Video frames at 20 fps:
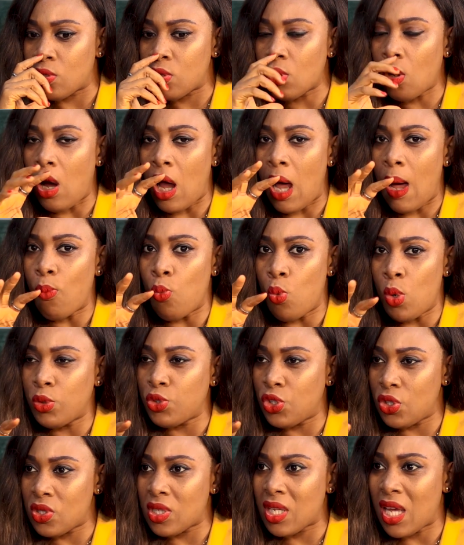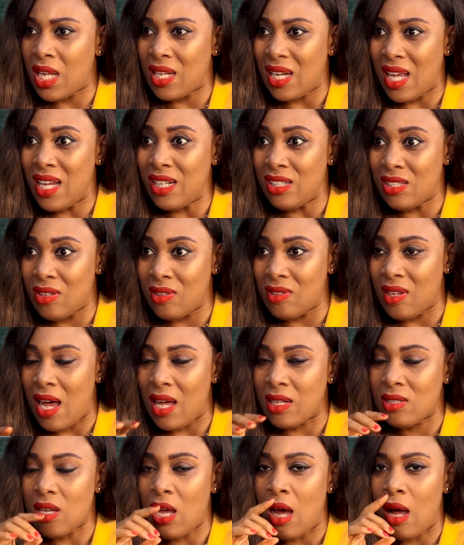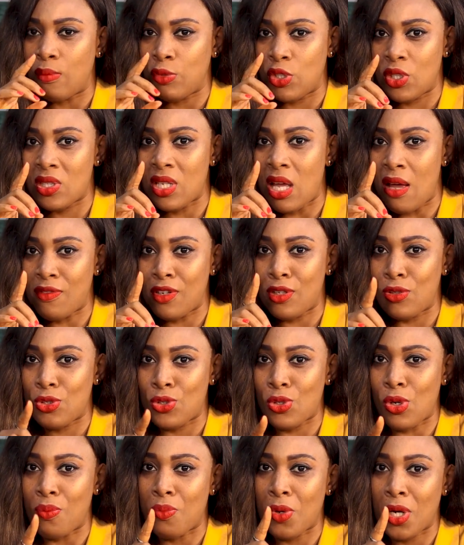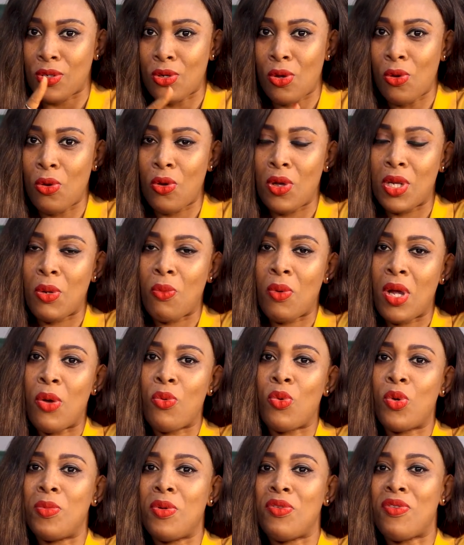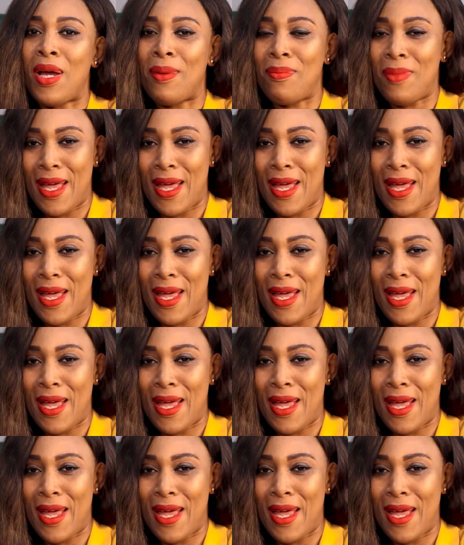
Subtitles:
So we'll just get into that just after the short break. Don't go anywhere, and we'll be right